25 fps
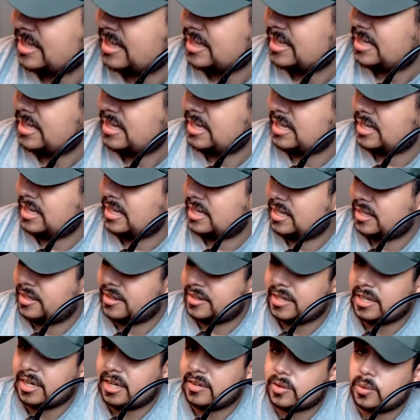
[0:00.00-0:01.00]

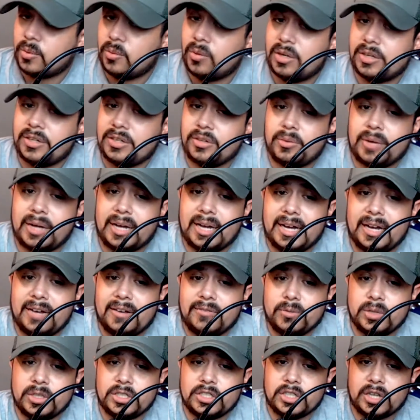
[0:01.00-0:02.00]
The other one you have,
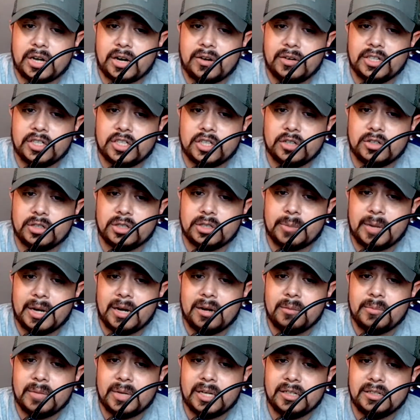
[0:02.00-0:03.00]
which I already showed you the
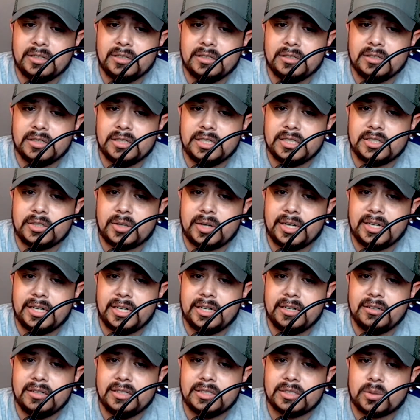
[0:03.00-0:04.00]
power button, this right
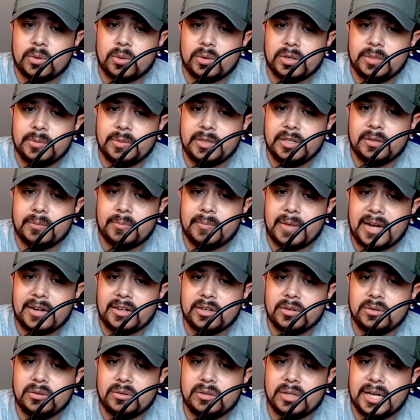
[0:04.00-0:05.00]
here is going to be your
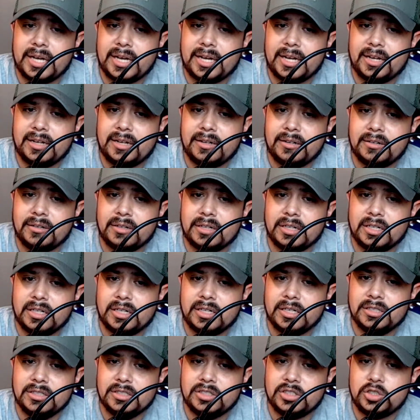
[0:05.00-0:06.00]
manual and
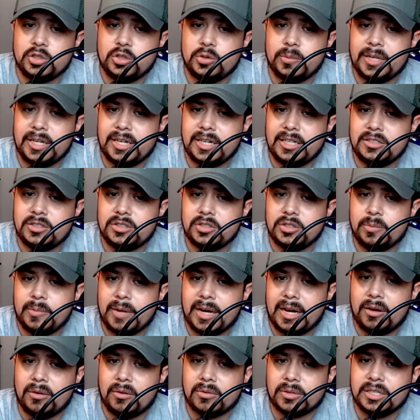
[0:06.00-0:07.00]
zoom in and zoom
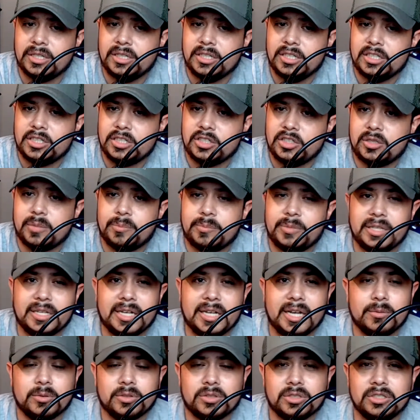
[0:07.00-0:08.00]
out. You could be
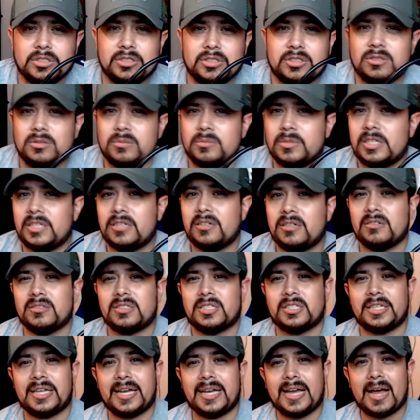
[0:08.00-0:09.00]
able to zoom in
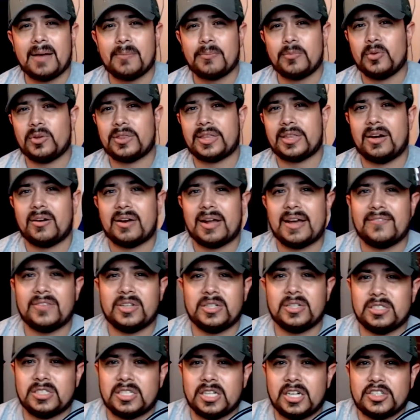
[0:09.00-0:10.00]
onto the app without having
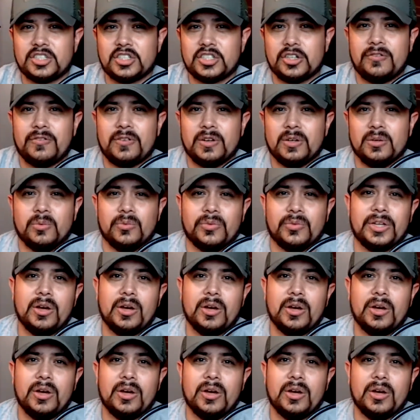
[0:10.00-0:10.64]
to touch your phone.